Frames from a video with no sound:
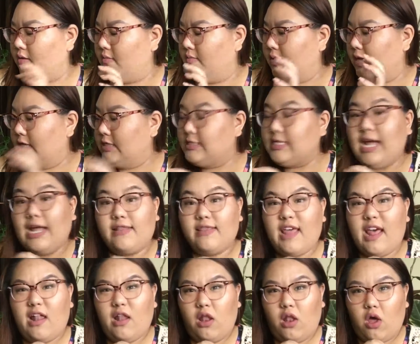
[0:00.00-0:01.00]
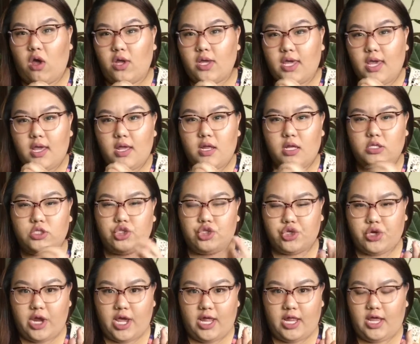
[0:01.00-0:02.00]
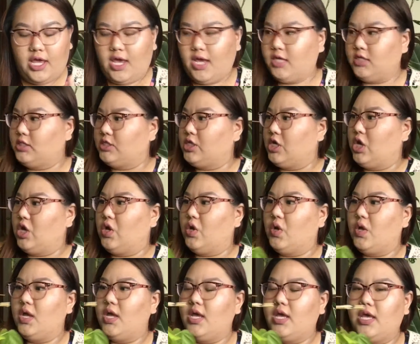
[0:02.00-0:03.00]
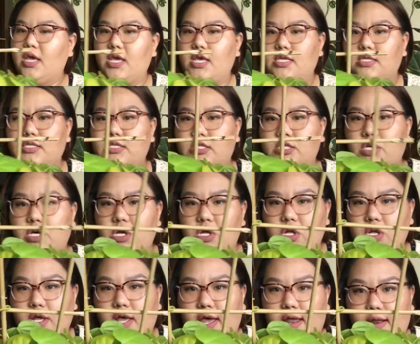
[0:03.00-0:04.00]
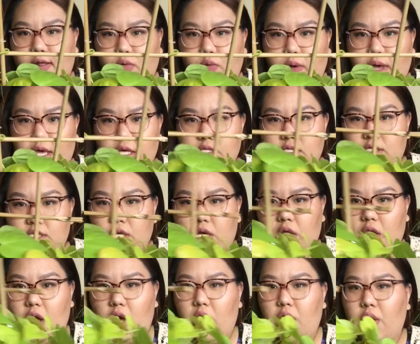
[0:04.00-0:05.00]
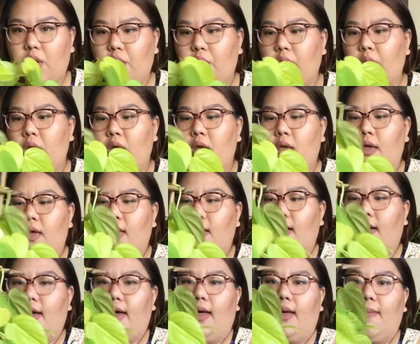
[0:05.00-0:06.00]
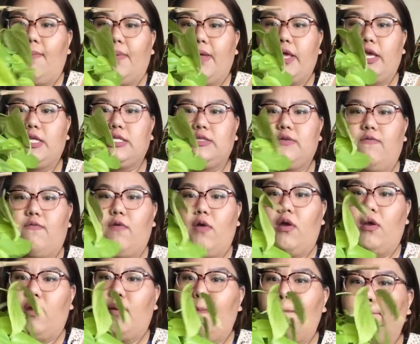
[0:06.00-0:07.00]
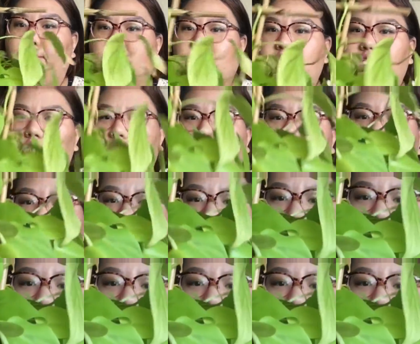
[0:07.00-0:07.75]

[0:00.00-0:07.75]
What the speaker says: he's not that long yet in trailing, so he's still got a ways to go, but he's very bushy.